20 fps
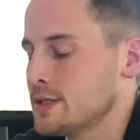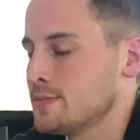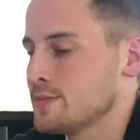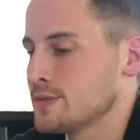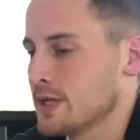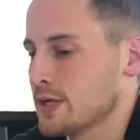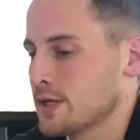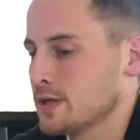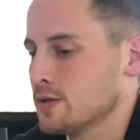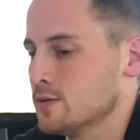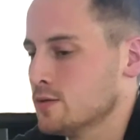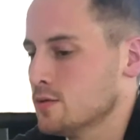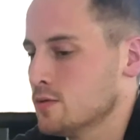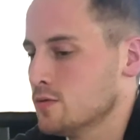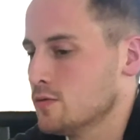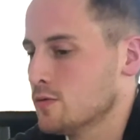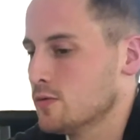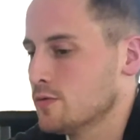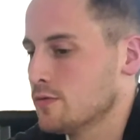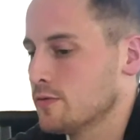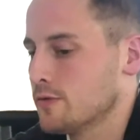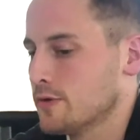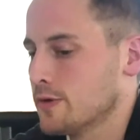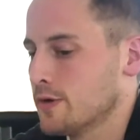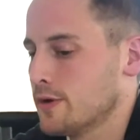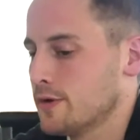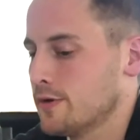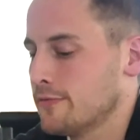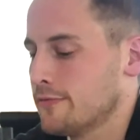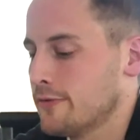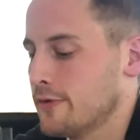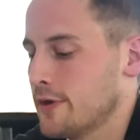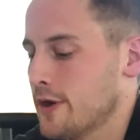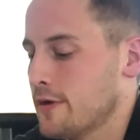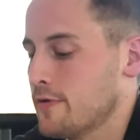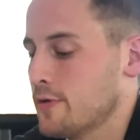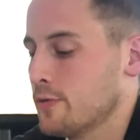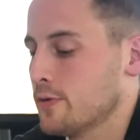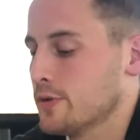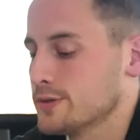seems like in Louisville for for
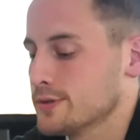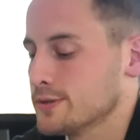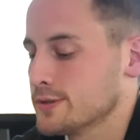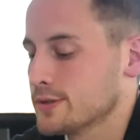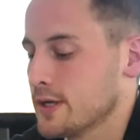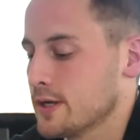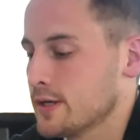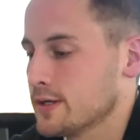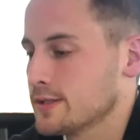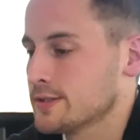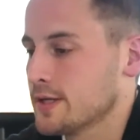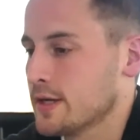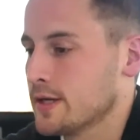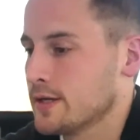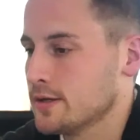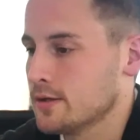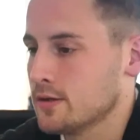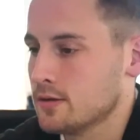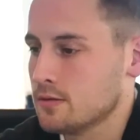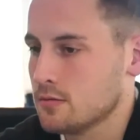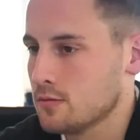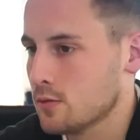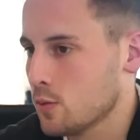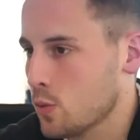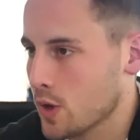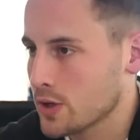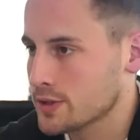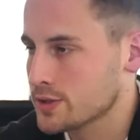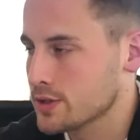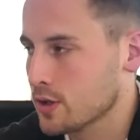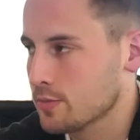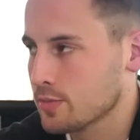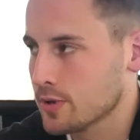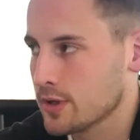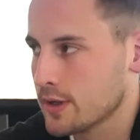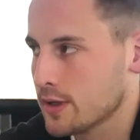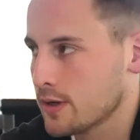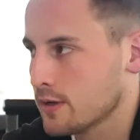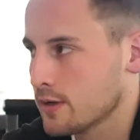everyone, so it's kind of exciting to watch it all play